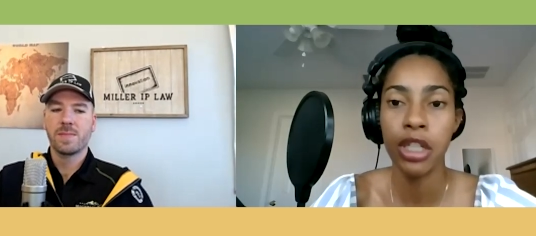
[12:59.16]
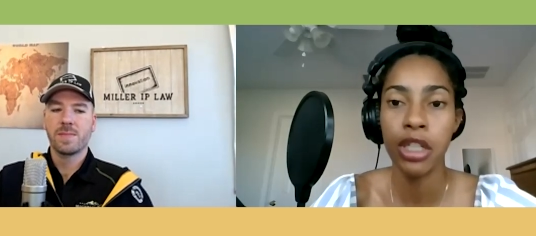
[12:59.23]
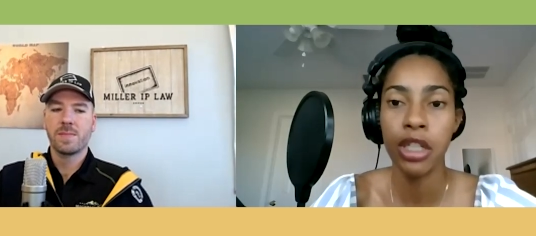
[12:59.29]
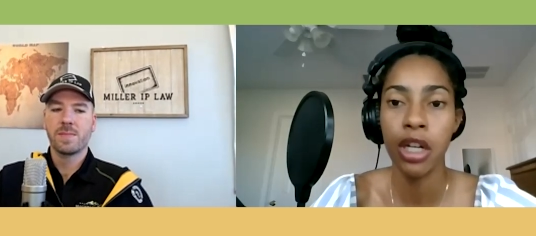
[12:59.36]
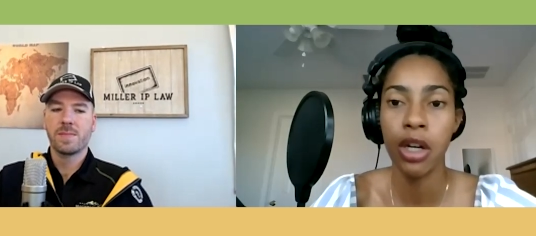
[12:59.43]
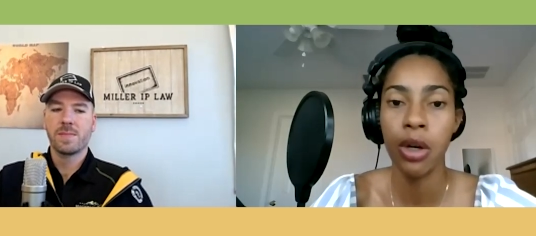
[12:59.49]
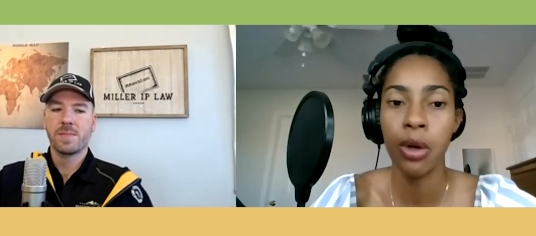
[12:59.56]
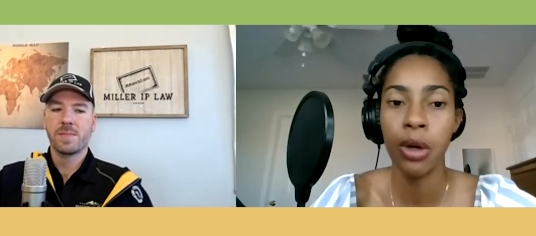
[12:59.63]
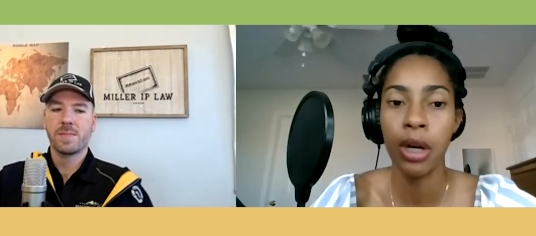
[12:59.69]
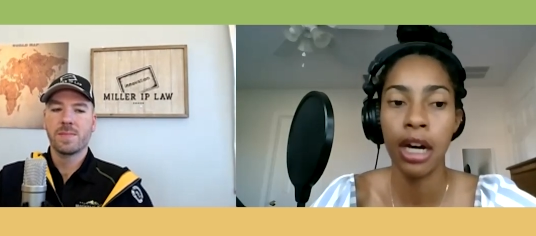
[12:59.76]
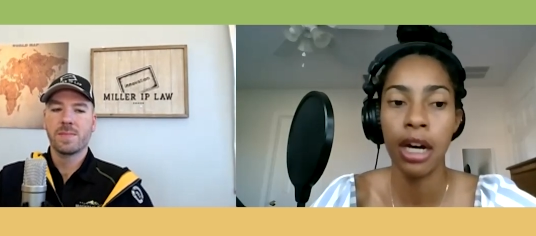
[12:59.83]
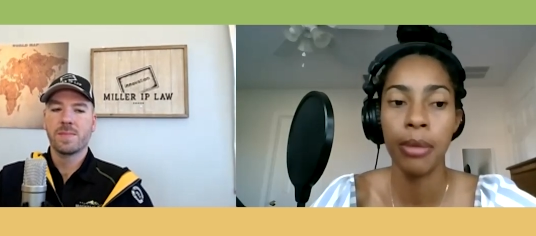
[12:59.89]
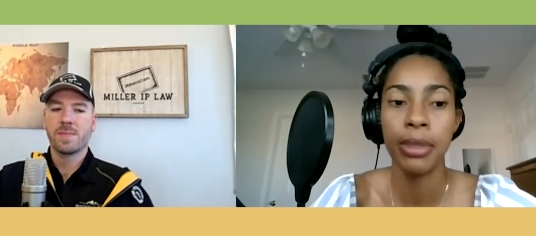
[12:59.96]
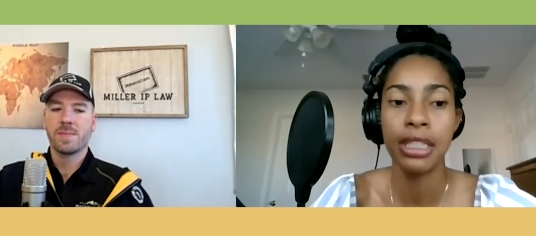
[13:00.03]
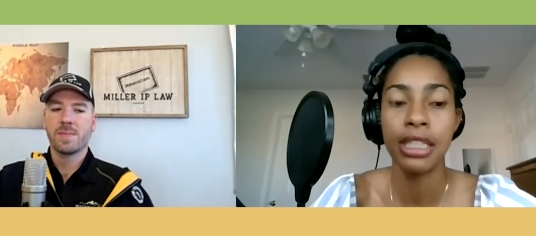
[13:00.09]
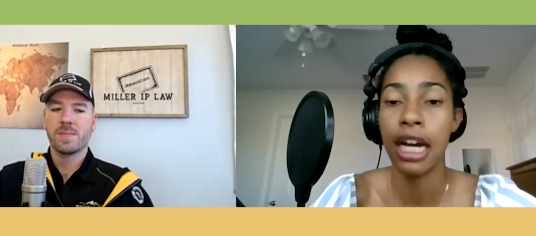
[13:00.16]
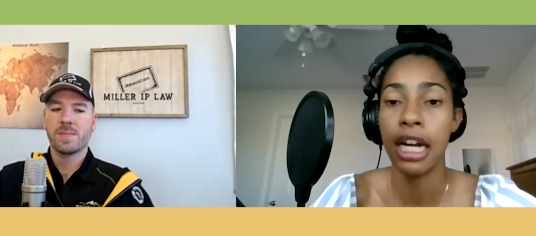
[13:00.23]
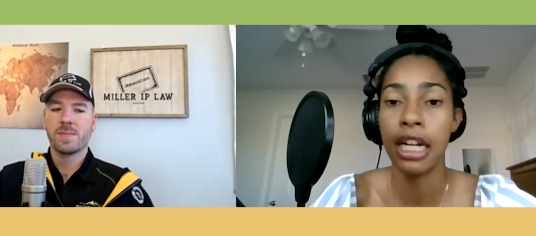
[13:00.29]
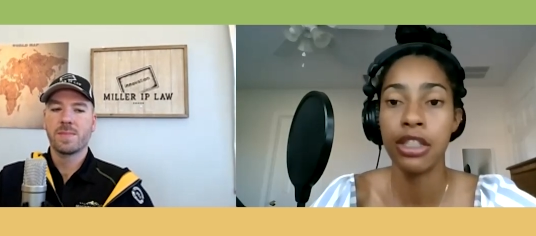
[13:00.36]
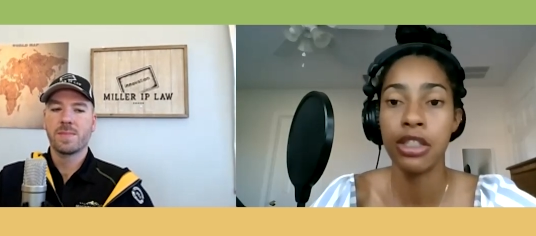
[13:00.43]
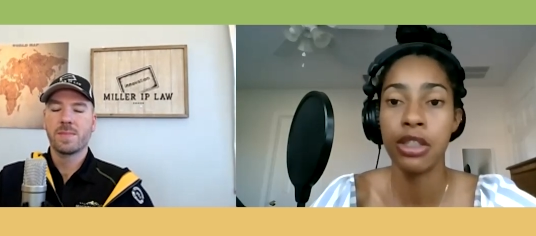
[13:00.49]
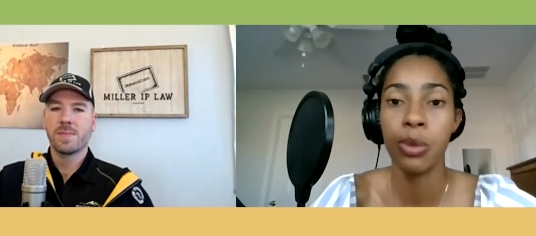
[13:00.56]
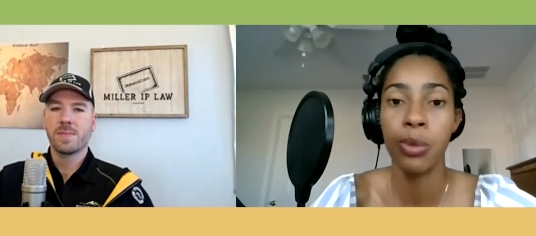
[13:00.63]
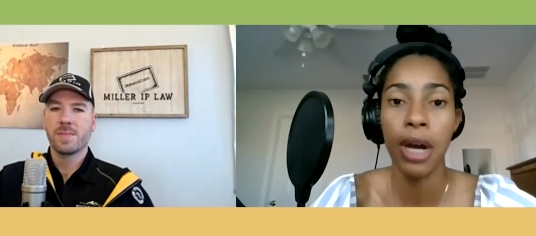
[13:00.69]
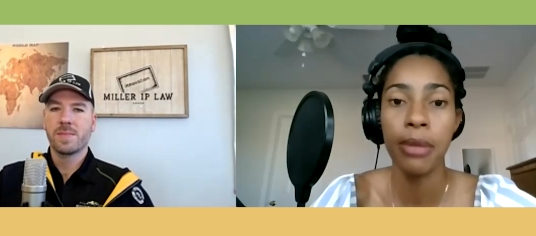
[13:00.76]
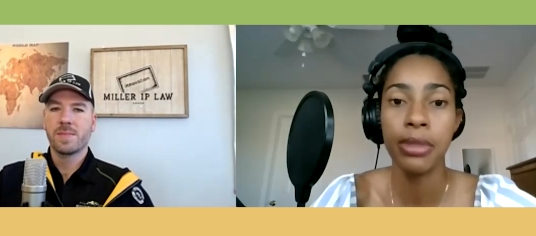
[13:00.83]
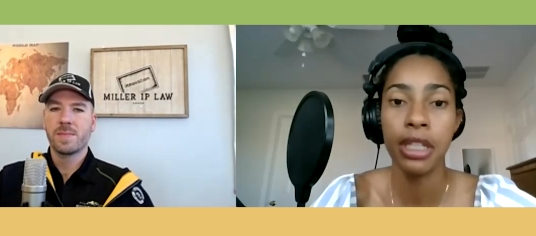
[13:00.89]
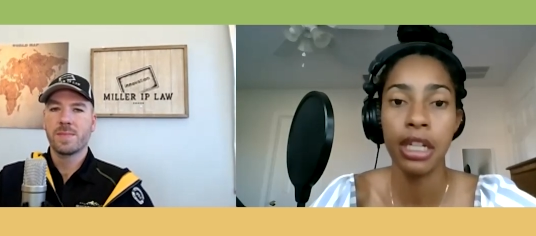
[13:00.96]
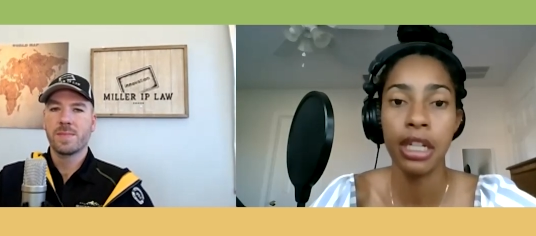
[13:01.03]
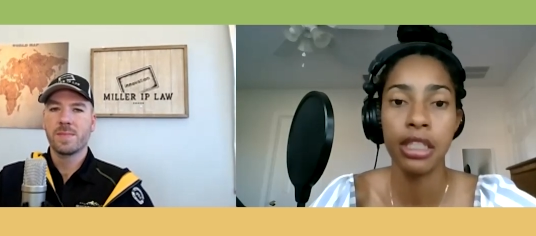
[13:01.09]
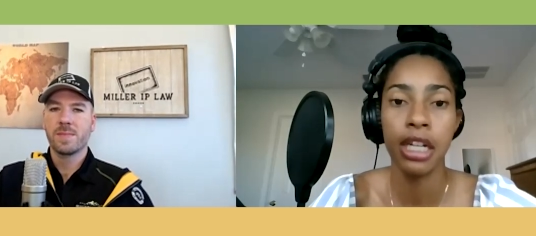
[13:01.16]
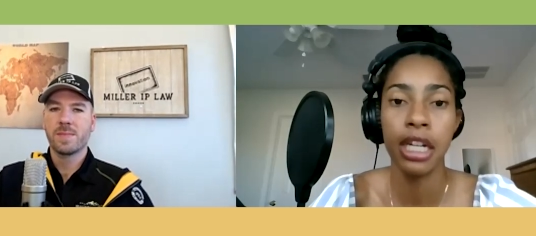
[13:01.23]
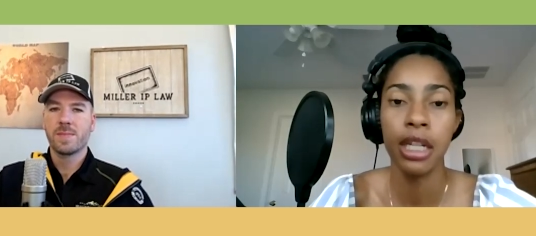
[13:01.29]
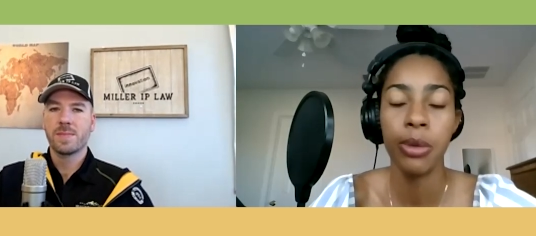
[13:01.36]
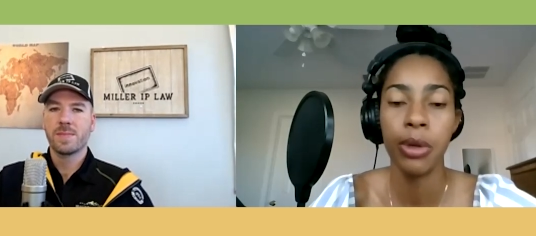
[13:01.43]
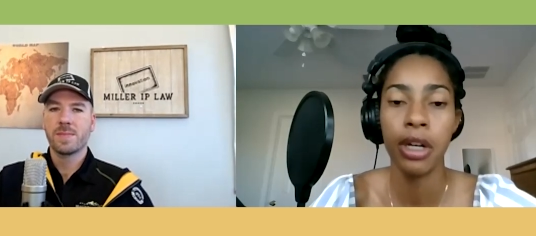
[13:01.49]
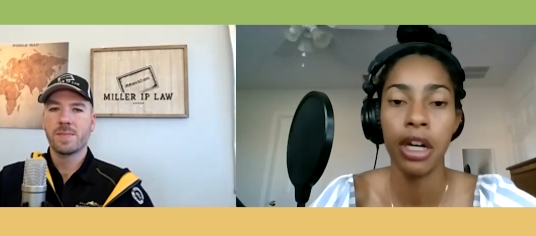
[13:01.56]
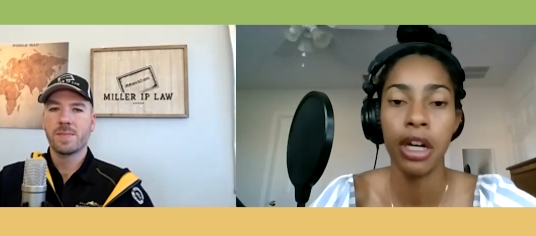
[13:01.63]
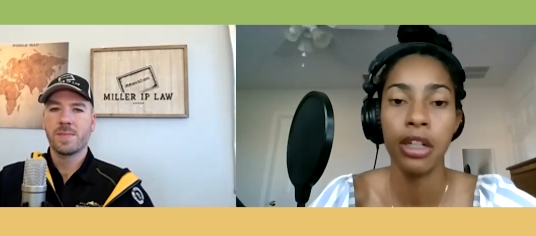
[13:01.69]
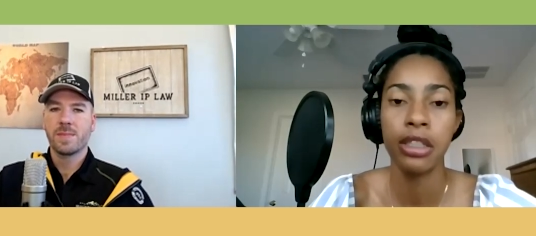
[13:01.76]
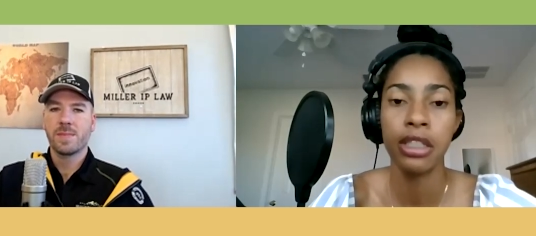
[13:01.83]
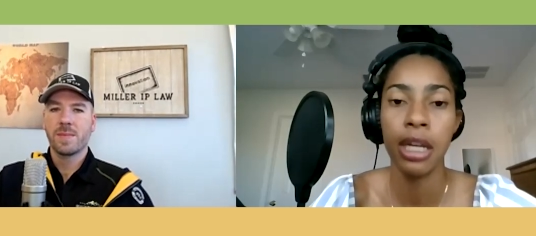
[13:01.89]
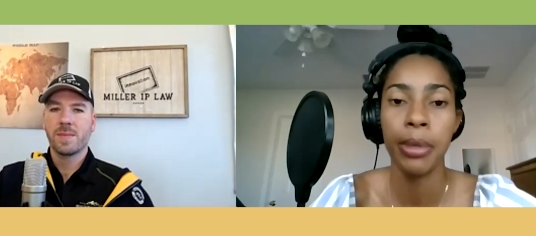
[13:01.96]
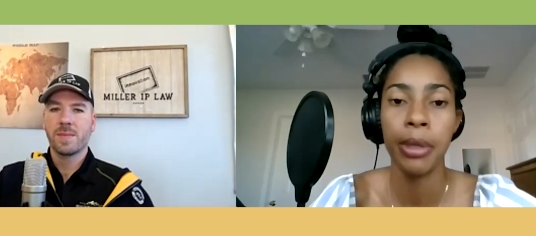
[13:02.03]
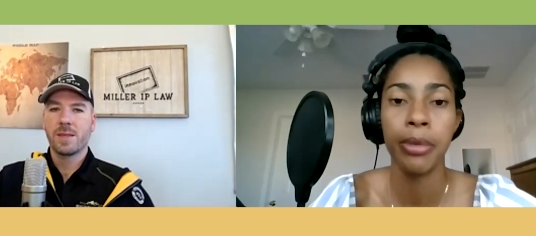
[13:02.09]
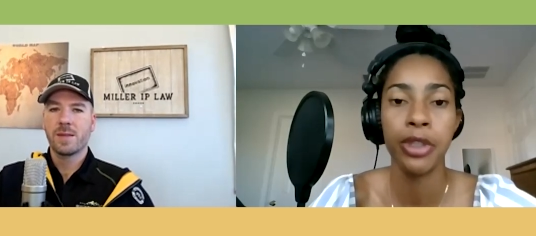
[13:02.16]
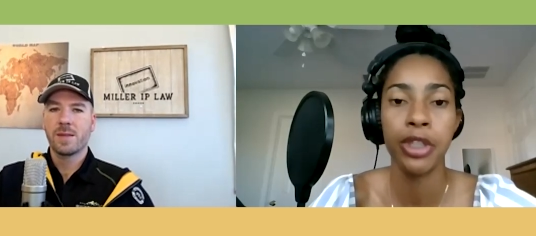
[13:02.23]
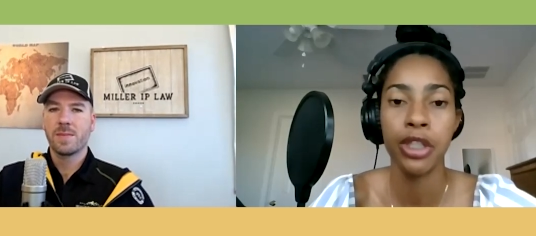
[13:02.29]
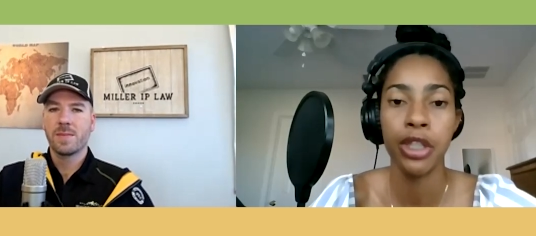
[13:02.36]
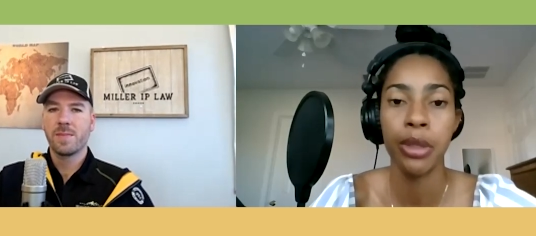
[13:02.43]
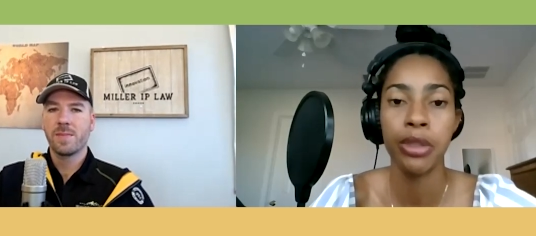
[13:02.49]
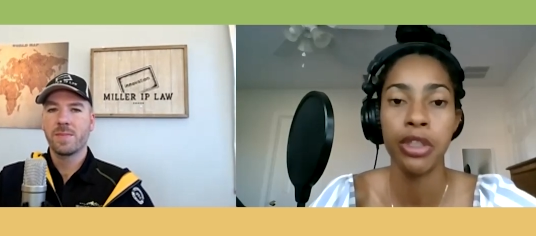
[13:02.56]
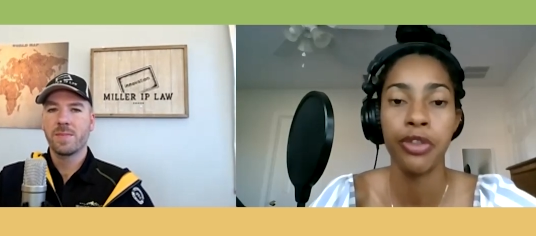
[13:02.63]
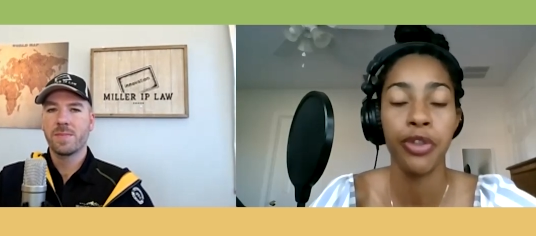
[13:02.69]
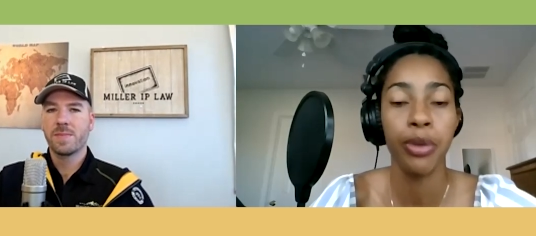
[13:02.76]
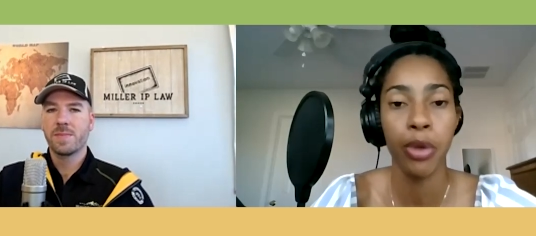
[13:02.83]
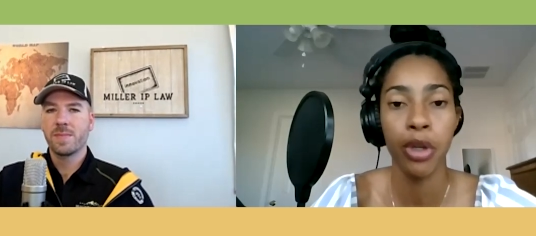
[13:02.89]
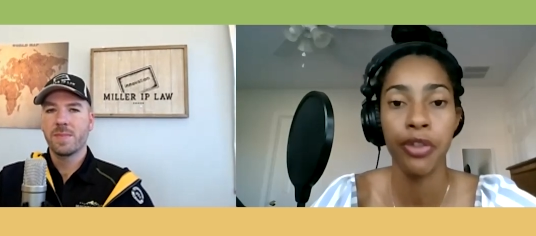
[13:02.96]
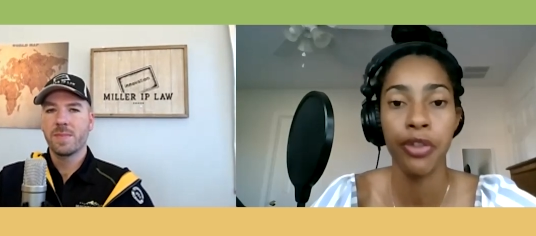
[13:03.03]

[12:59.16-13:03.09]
Speaker 1: to go uh, besides the website. Is there anywhere else that people should go to for more